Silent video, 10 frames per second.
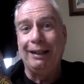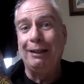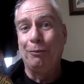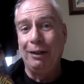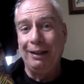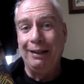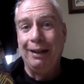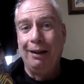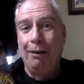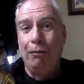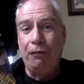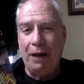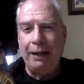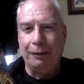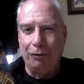They can really
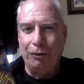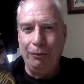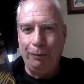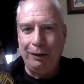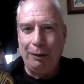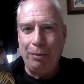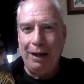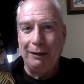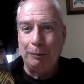find the truth with their pen,